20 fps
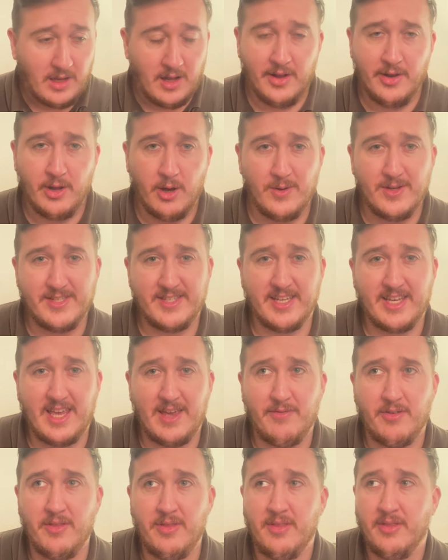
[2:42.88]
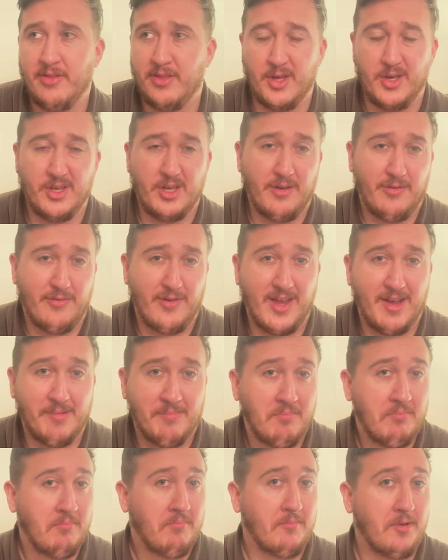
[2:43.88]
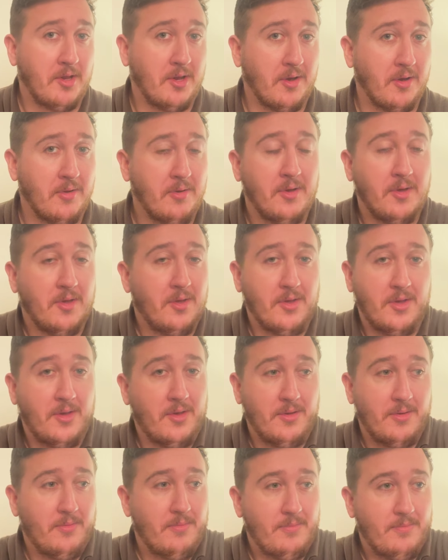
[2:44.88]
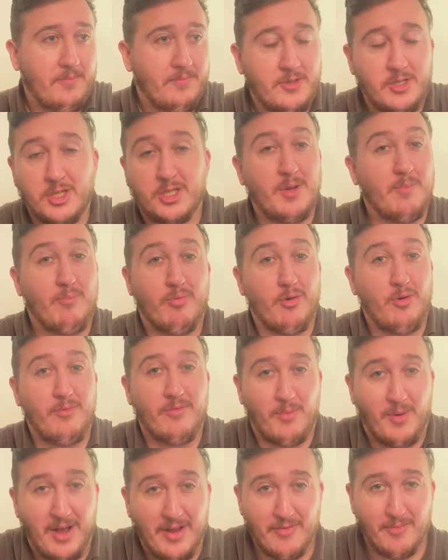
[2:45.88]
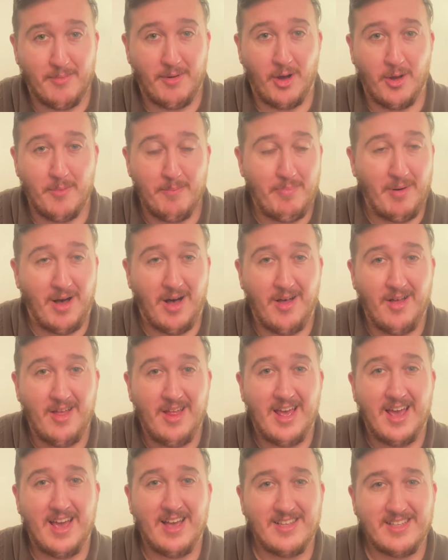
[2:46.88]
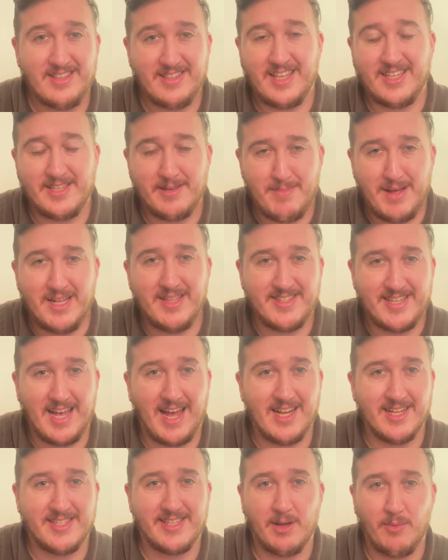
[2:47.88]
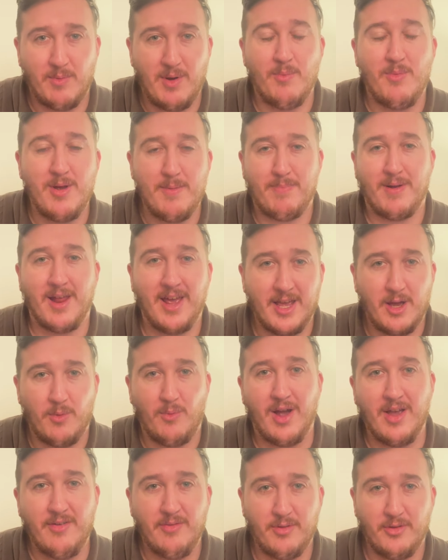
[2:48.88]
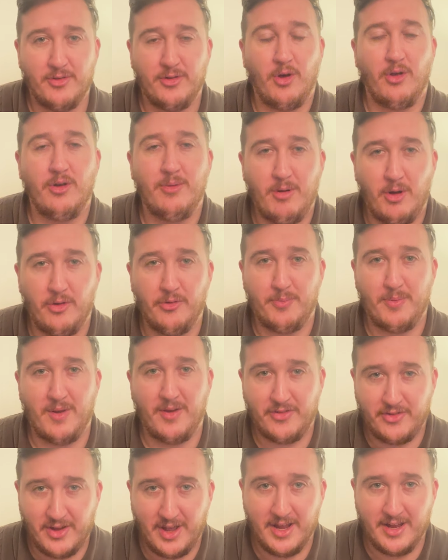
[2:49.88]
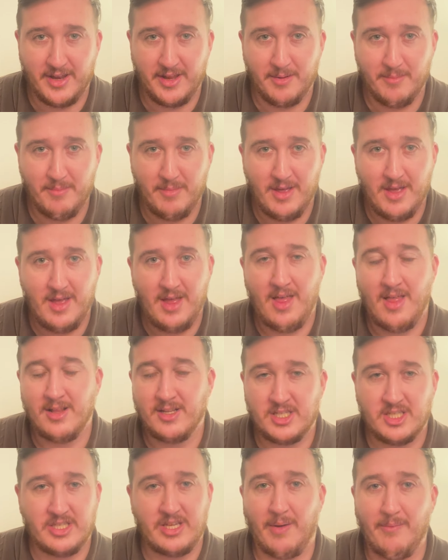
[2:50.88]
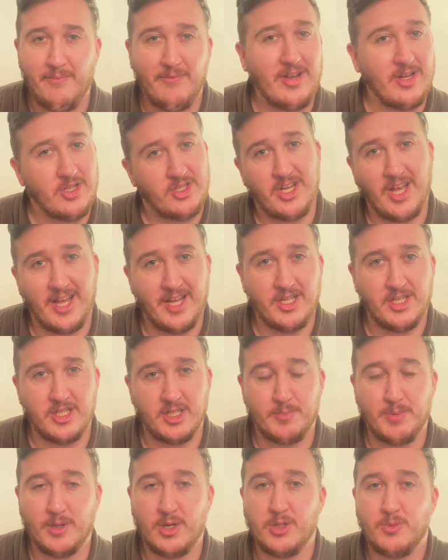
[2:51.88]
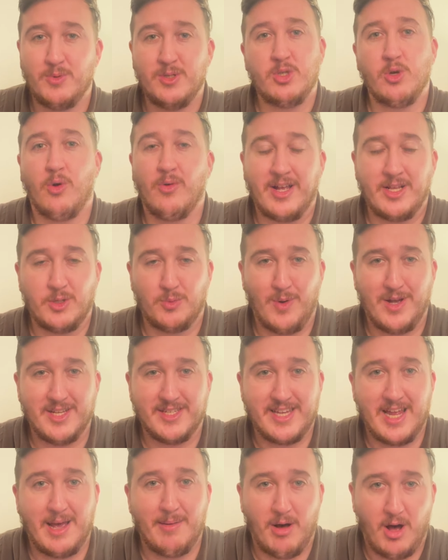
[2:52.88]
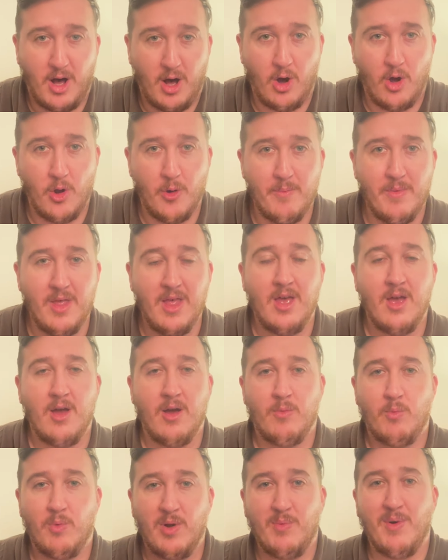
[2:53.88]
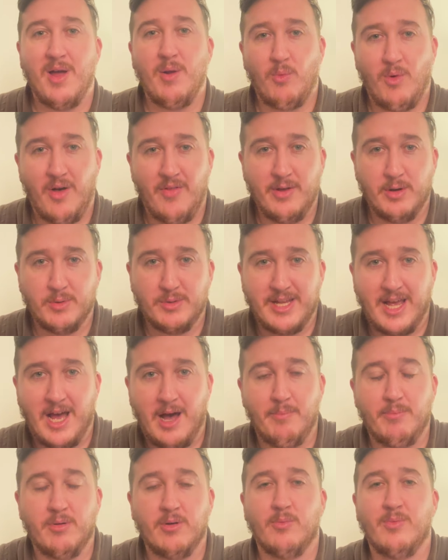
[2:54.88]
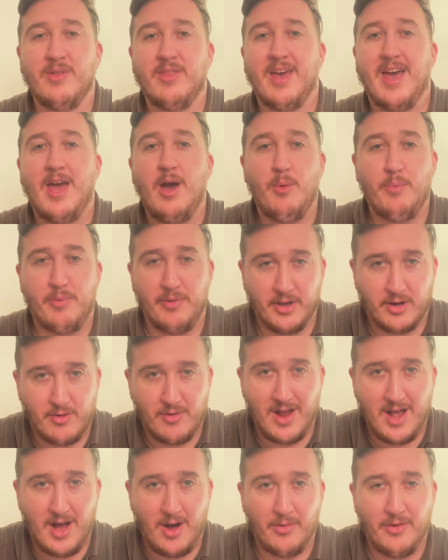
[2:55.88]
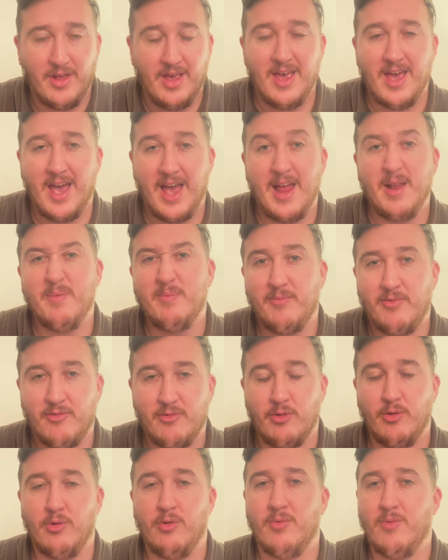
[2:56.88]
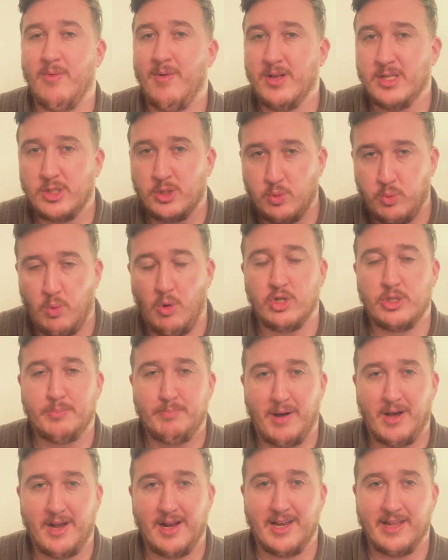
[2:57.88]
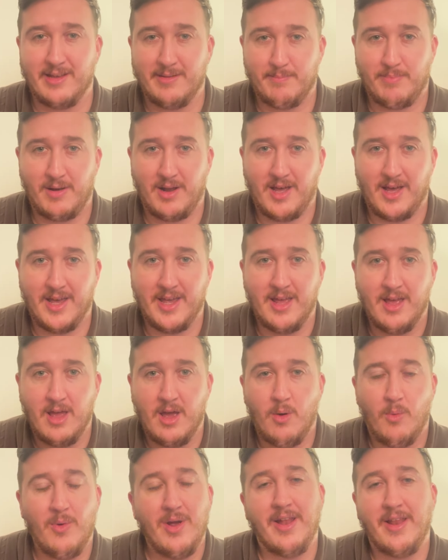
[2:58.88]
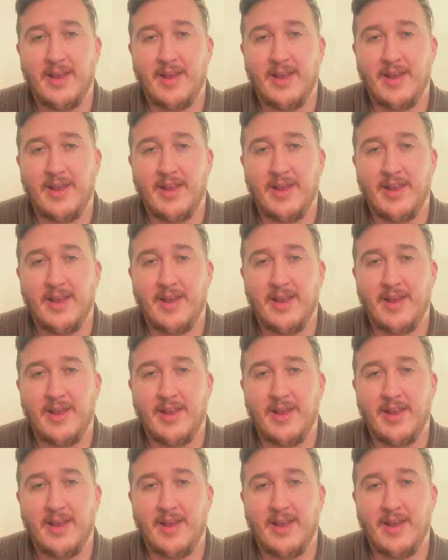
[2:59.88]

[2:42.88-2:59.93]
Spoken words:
I know it's a given that you think, you know, just improve away from home. But there's a mentality when we're playing away from the Tottenham Hotspur Stadium, something changes. Because we saw against West Ham at home, we went 1-0 down, but with the help of the crowd and through swashbuckling play, we